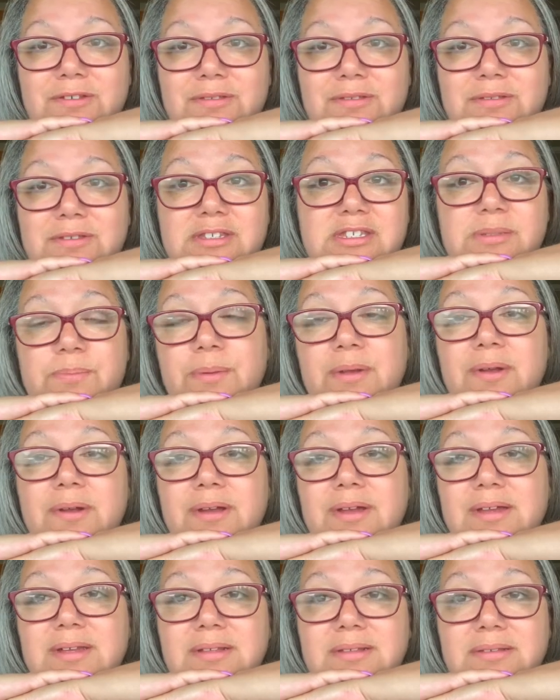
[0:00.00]
the
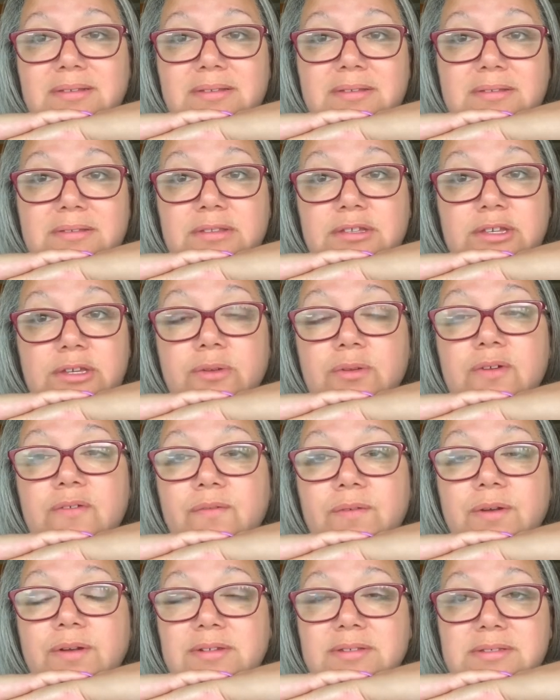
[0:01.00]
spirit, the
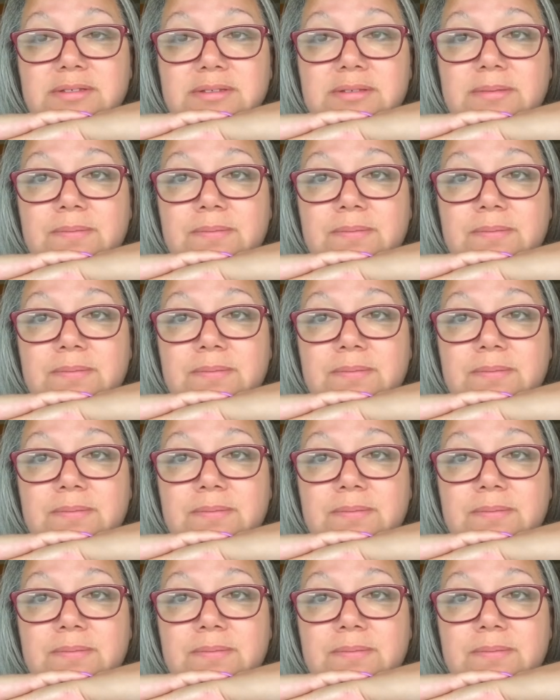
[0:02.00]
universe.